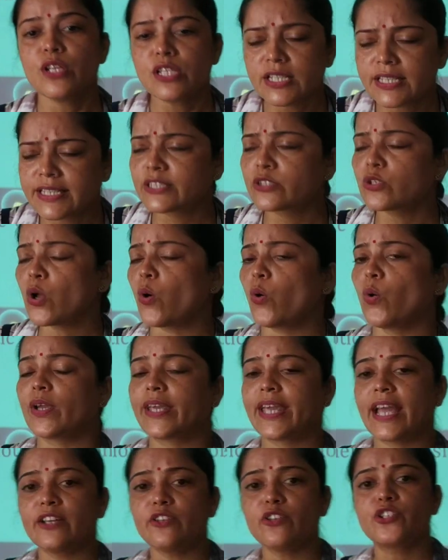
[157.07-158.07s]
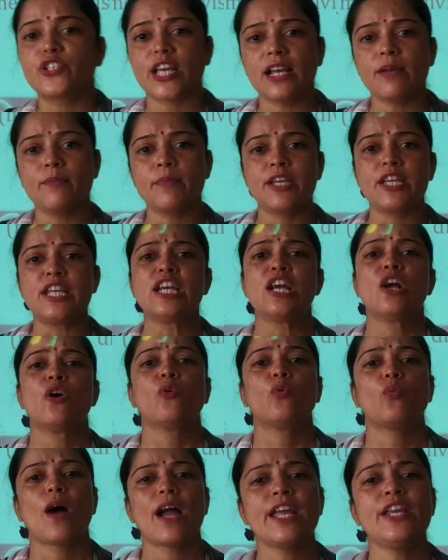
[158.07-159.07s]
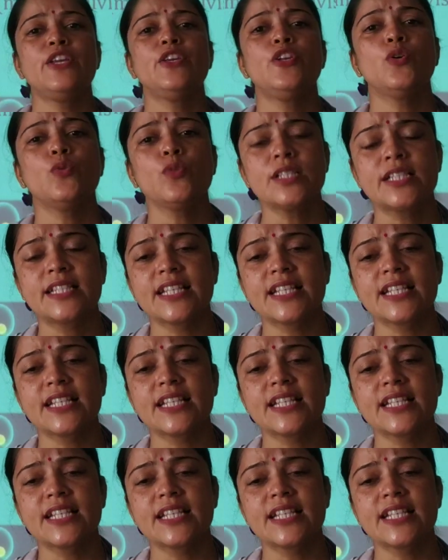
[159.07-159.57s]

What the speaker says: So can you tell me why new